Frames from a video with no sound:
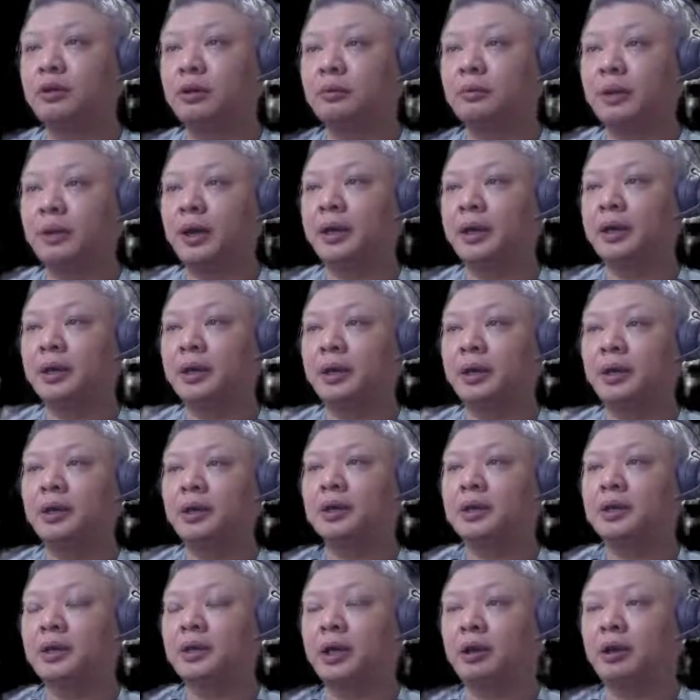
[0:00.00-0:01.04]
whereby
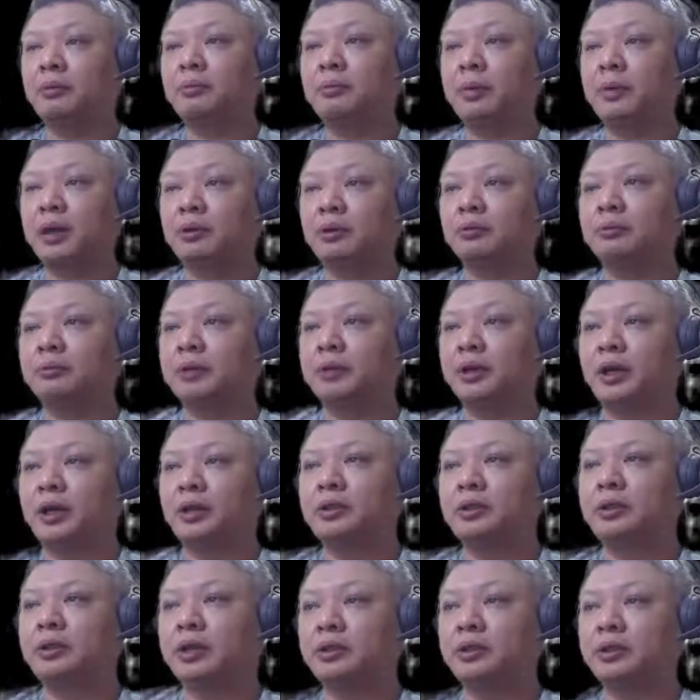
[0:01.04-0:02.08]
now black will be
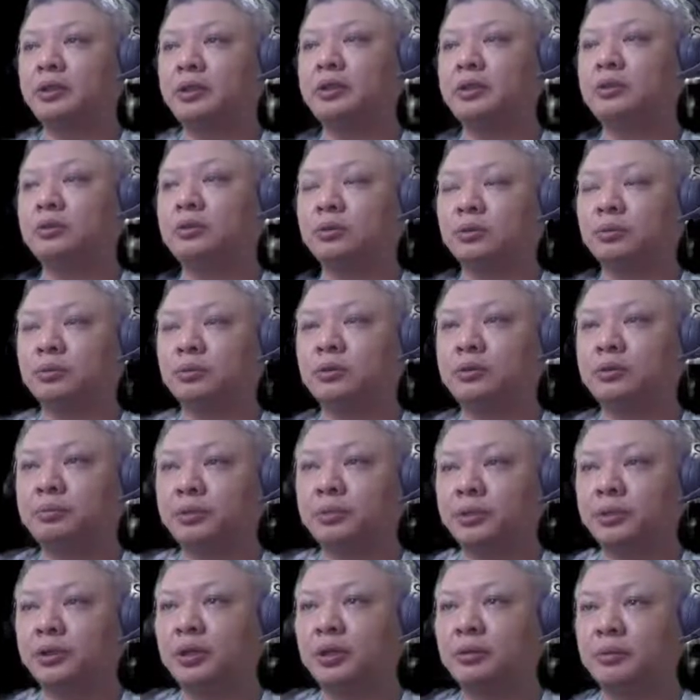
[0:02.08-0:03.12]
destined to
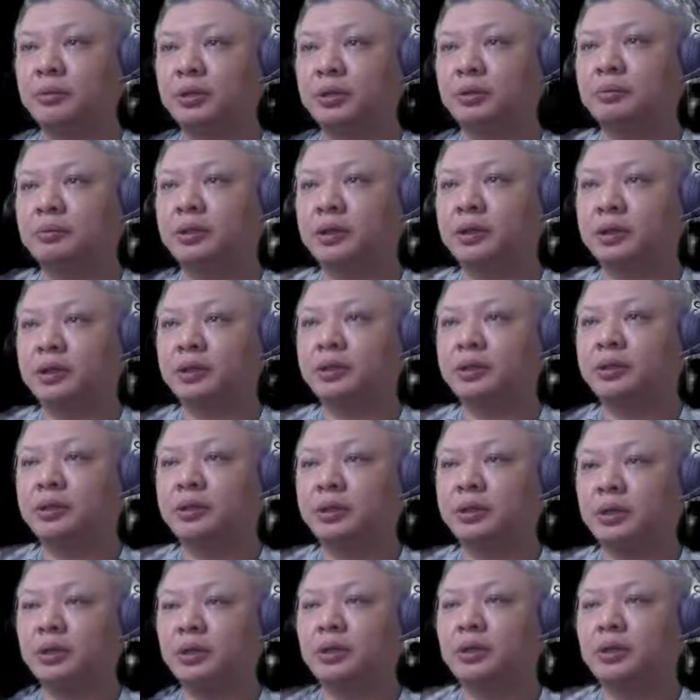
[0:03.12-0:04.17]
lose material,
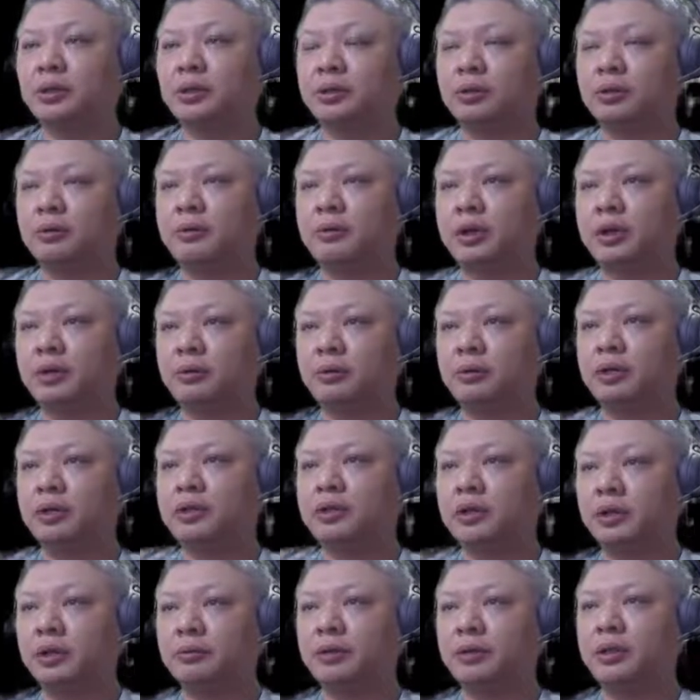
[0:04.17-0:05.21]
because no matter
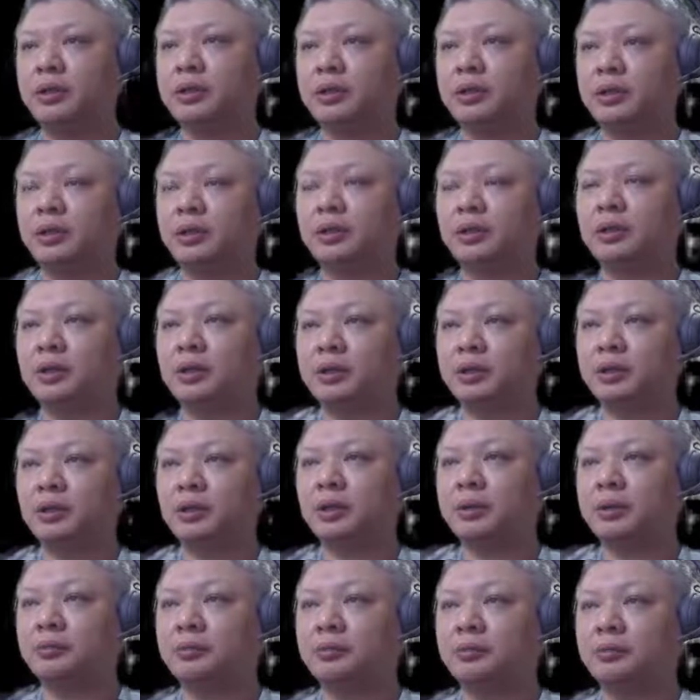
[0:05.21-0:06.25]
what chariot is
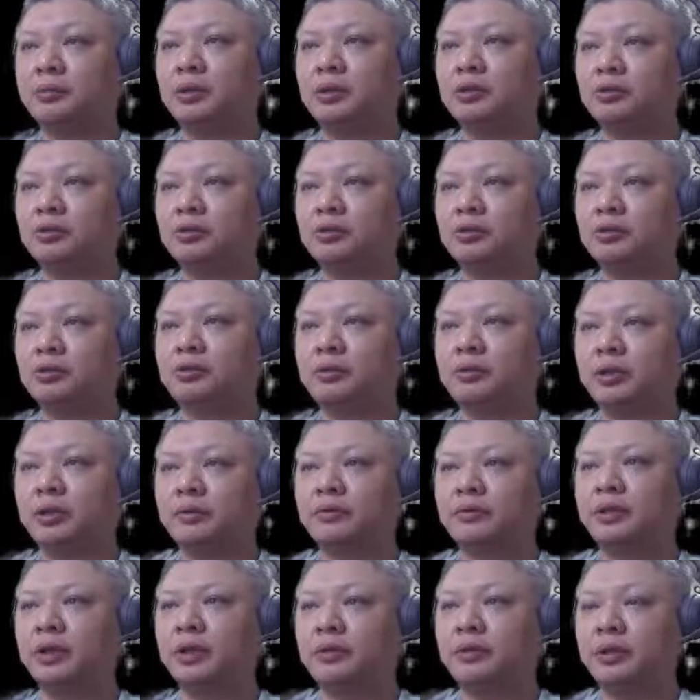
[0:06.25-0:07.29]
captured, this would be a
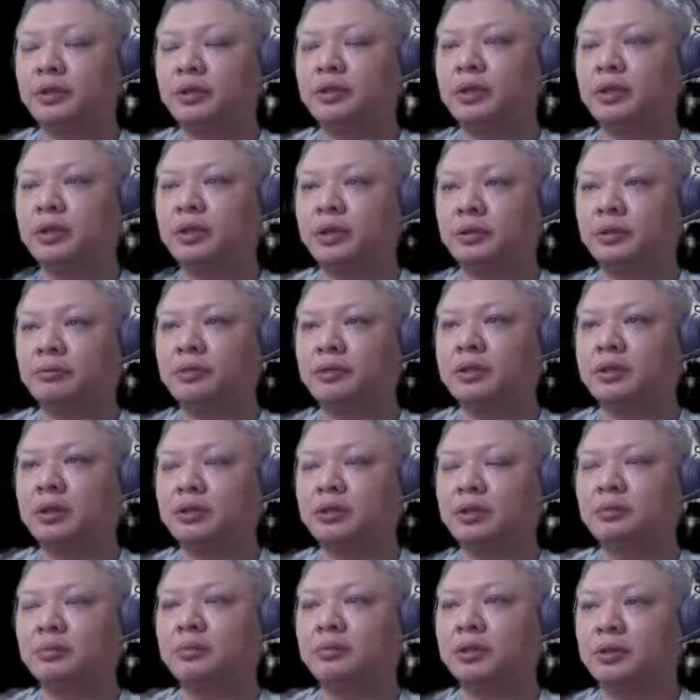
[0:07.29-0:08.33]
trade of chariots, and the
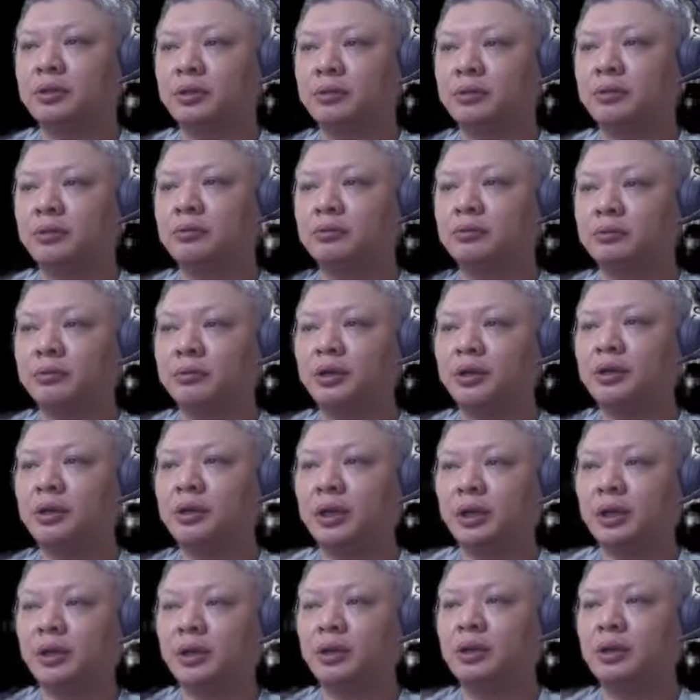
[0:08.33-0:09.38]
resulting material would
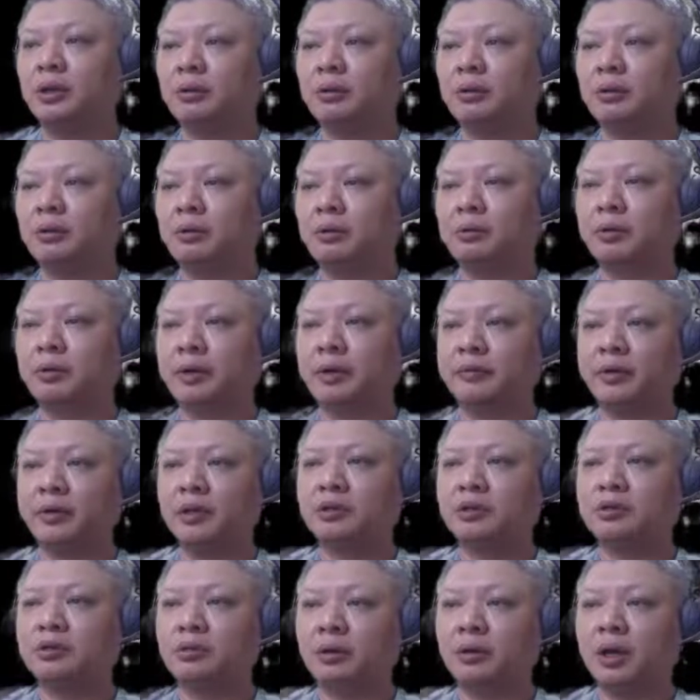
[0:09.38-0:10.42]
mean that red would have
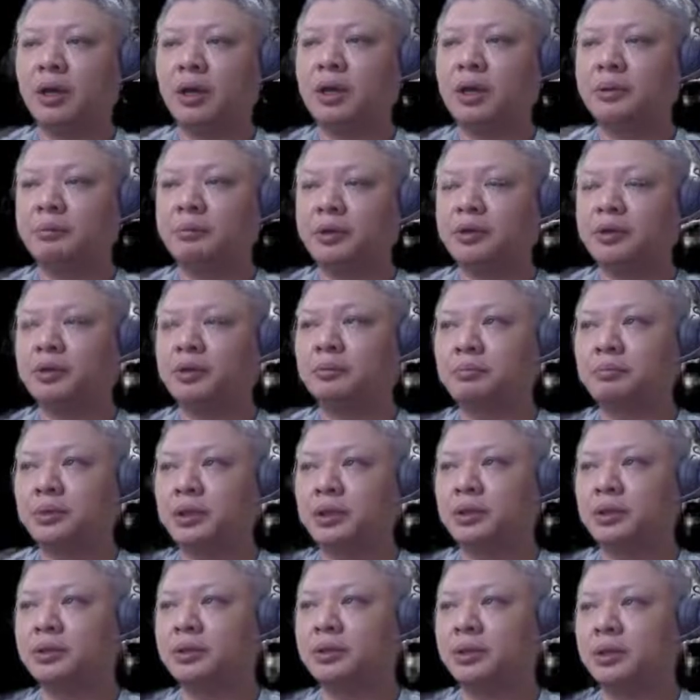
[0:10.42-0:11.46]
extra major
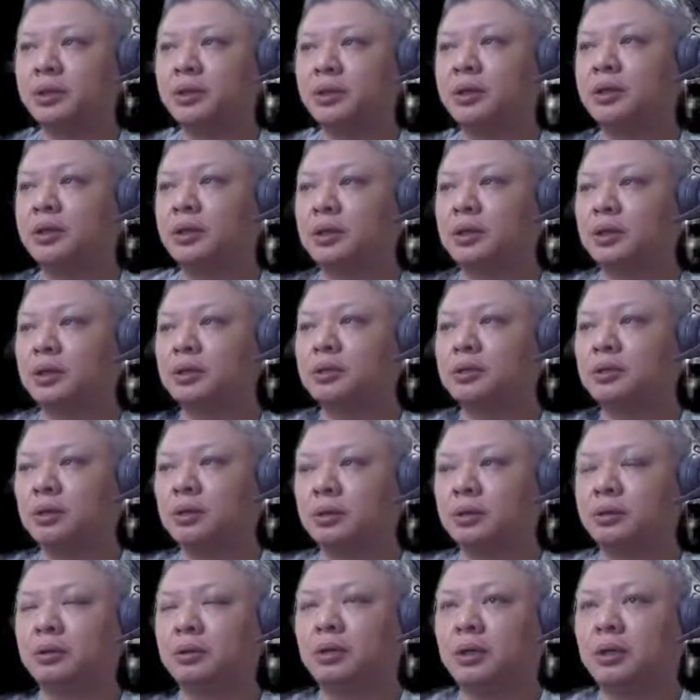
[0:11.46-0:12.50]
piece.
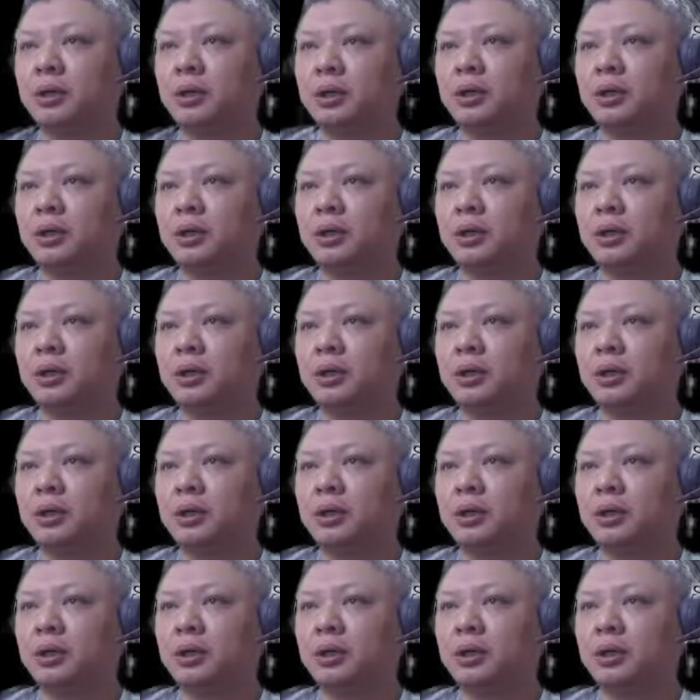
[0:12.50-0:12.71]
So